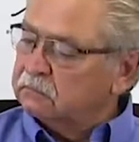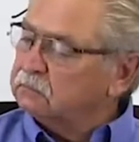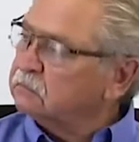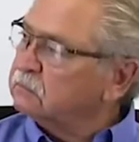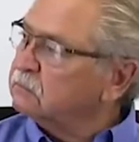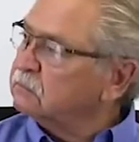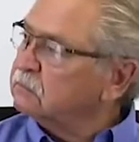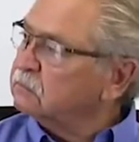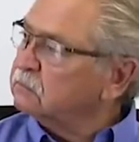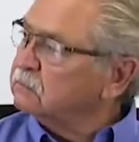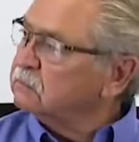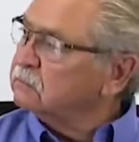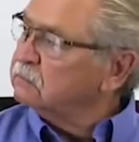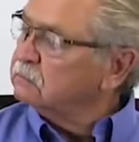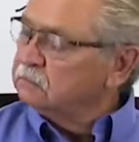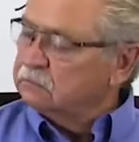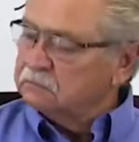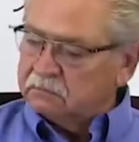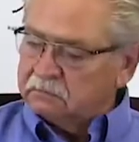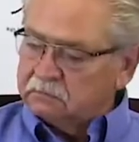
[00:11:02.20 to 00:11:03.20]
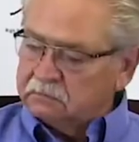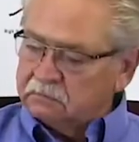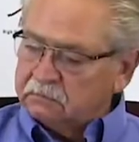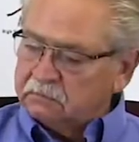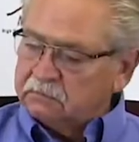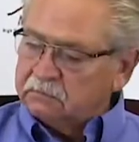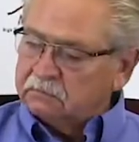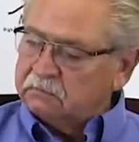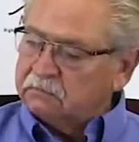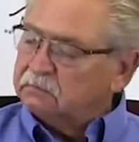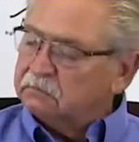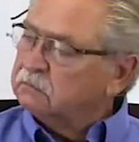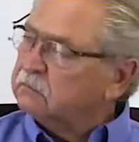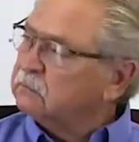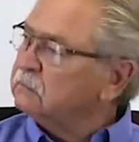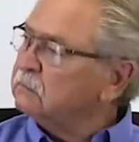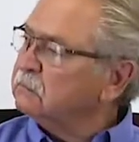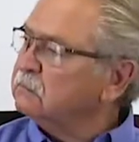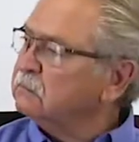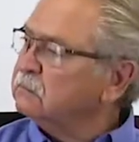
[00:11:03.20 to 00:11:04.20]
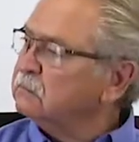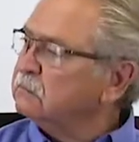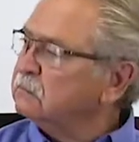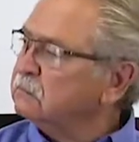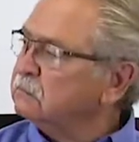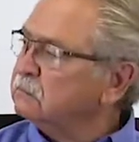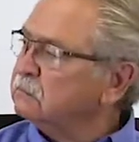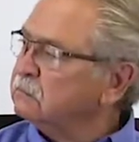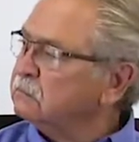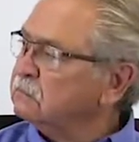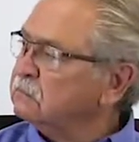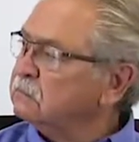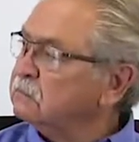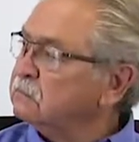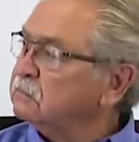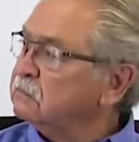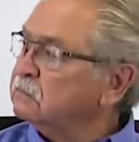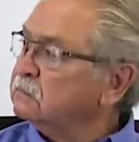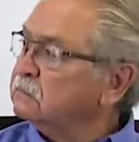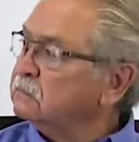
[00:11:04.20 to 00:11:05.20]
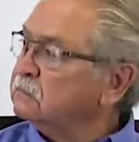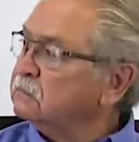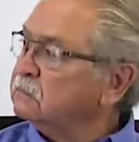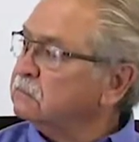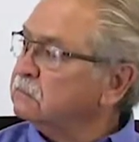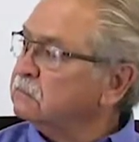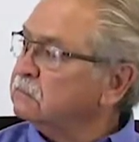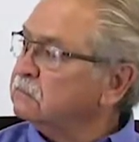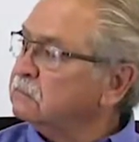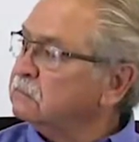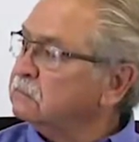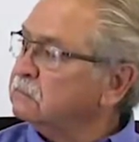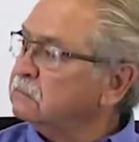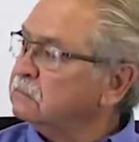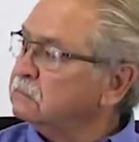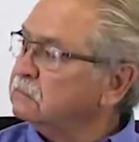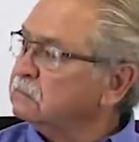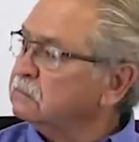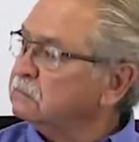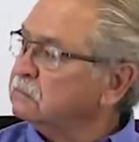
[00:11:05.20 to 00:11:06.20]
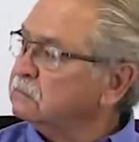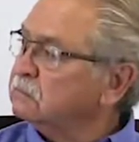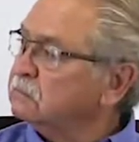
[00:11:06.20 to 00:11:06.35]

The person shown says nothing.